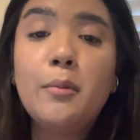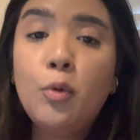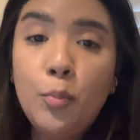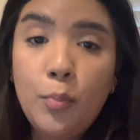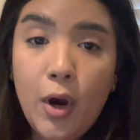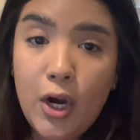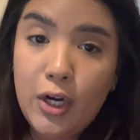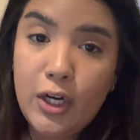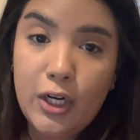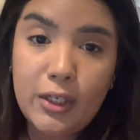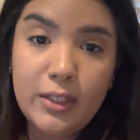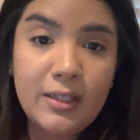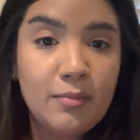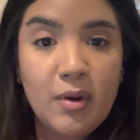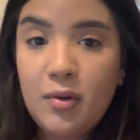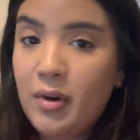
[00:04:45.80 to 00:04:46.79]
partner,
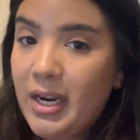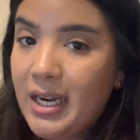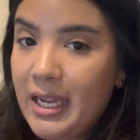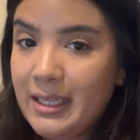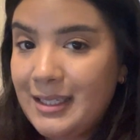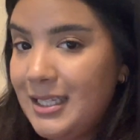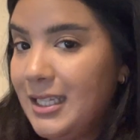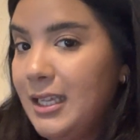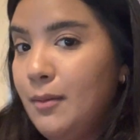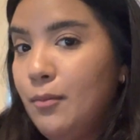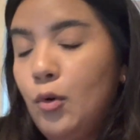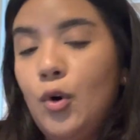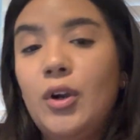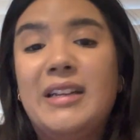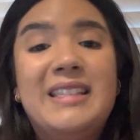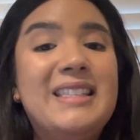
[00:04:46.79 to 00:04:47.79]
someone right next to them,
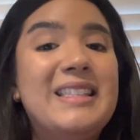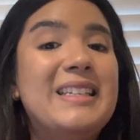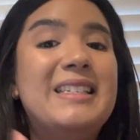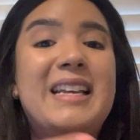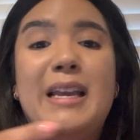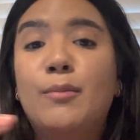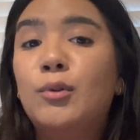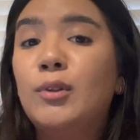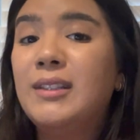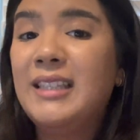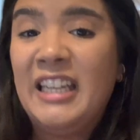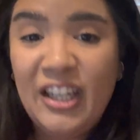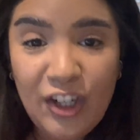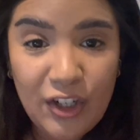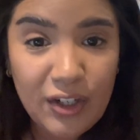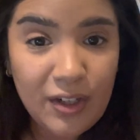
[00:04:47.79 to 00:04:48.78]
or it's the table
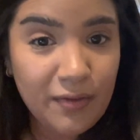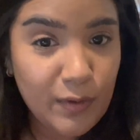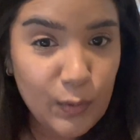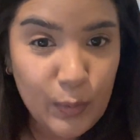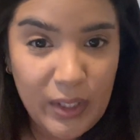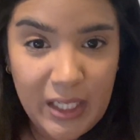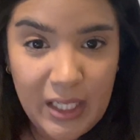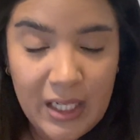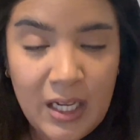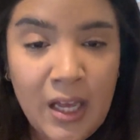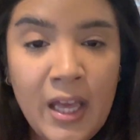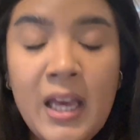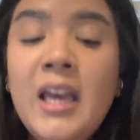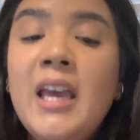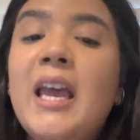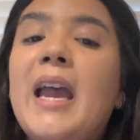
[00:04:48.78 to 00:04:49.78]
leader of the week.
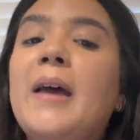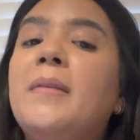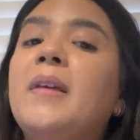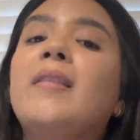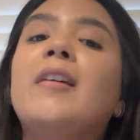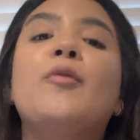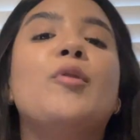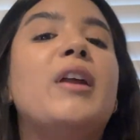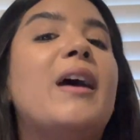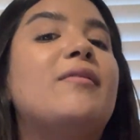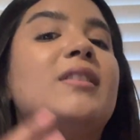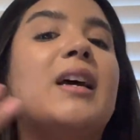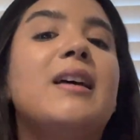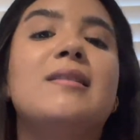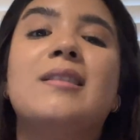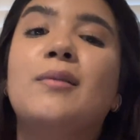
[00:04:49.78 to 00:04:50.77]
And then they would have to
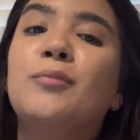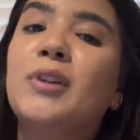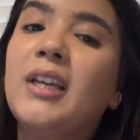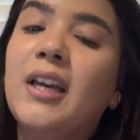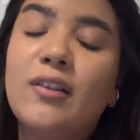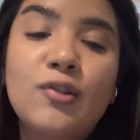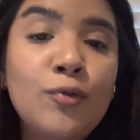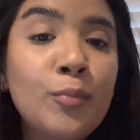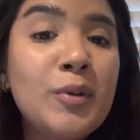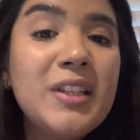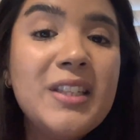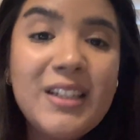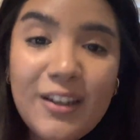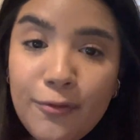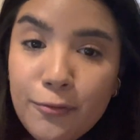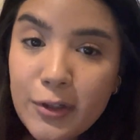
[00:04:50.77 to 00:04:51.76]
ask somebody else from a
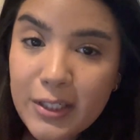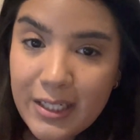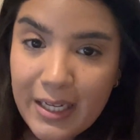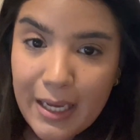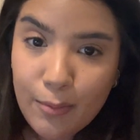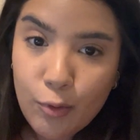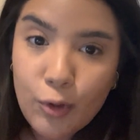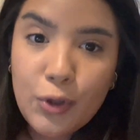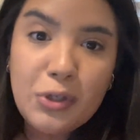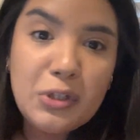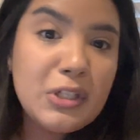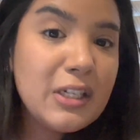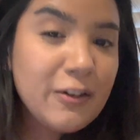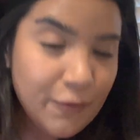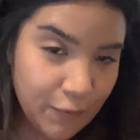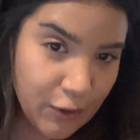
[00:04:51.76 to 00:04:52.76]
different table or
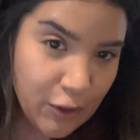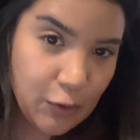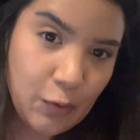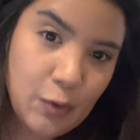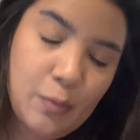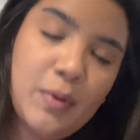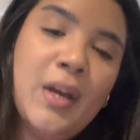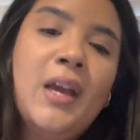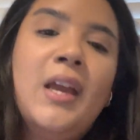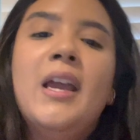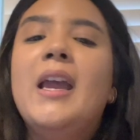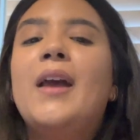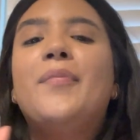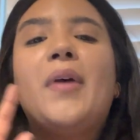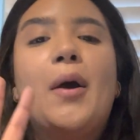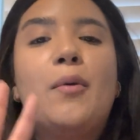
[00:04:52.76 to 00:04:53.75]
different group,
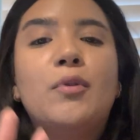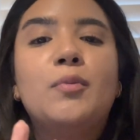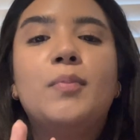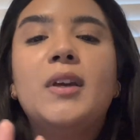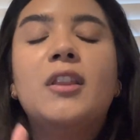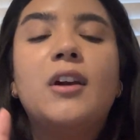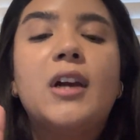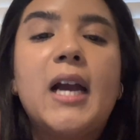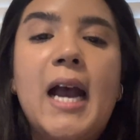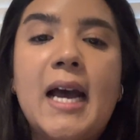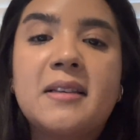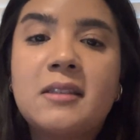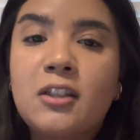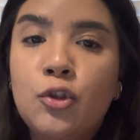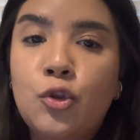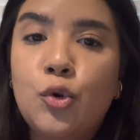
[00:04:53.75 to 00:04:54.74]
and that would be their
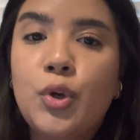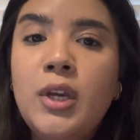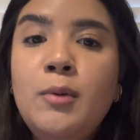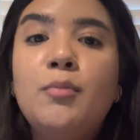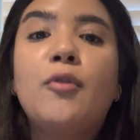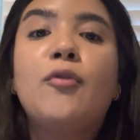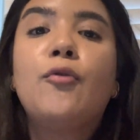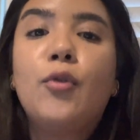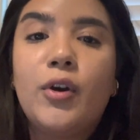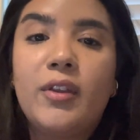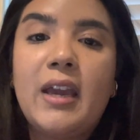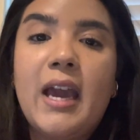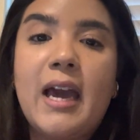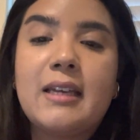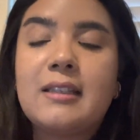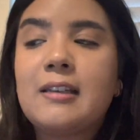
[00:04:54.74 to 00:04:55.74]
ask 3 before they
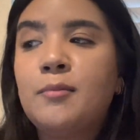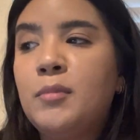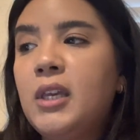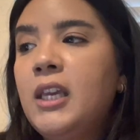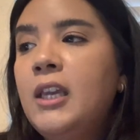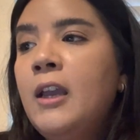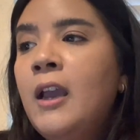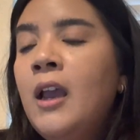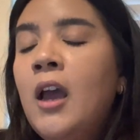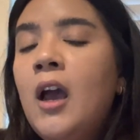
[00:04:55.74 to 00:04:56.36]
ask me.